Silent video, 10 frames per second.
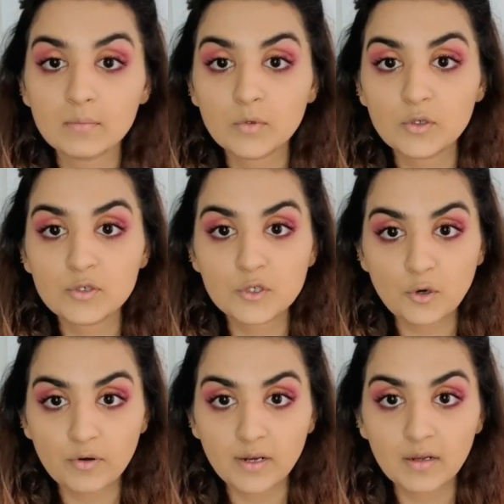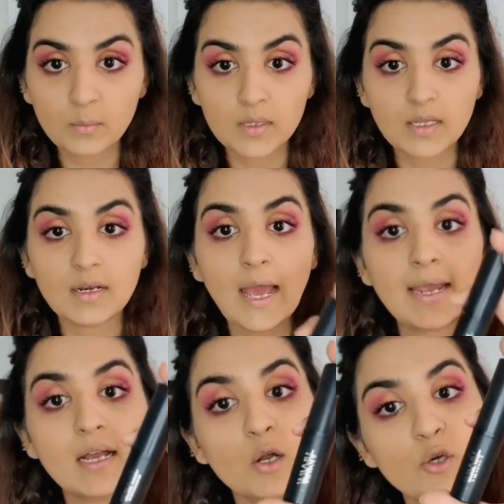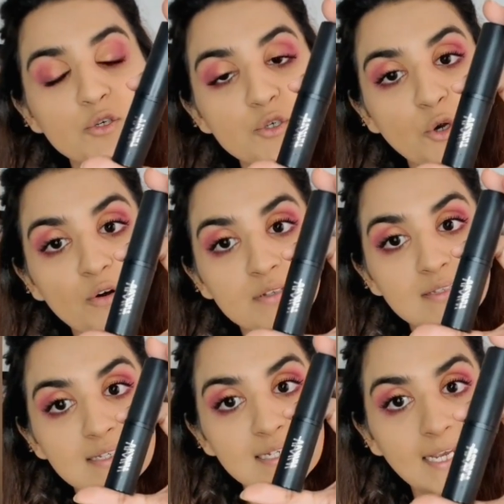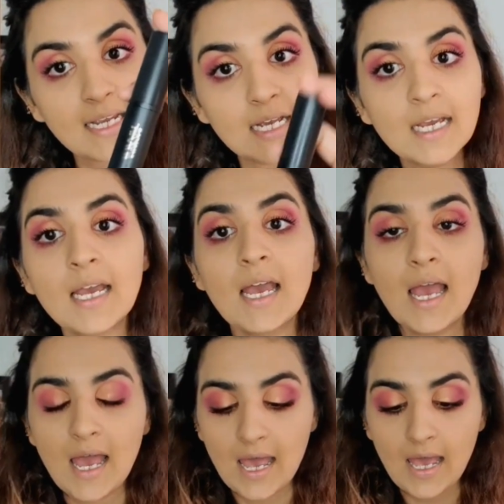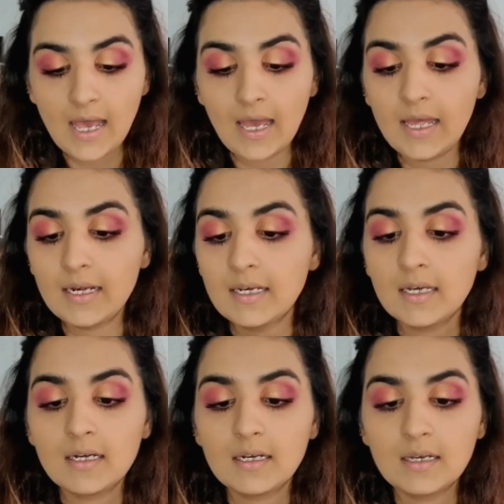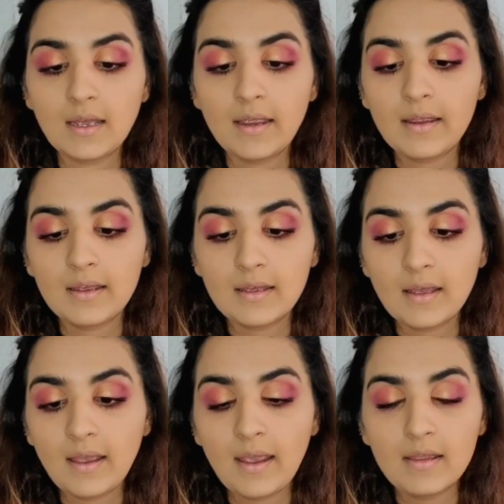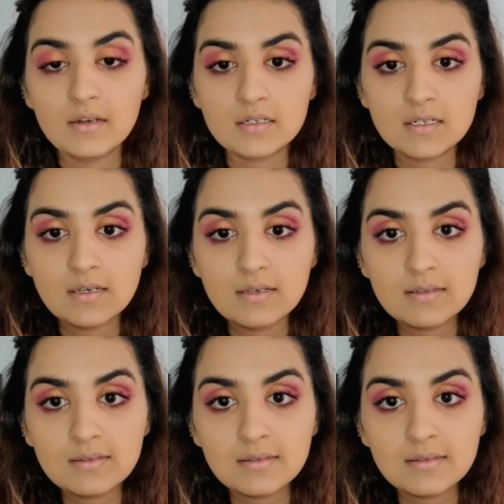contouring with the Nykaa contour stick, and here it is.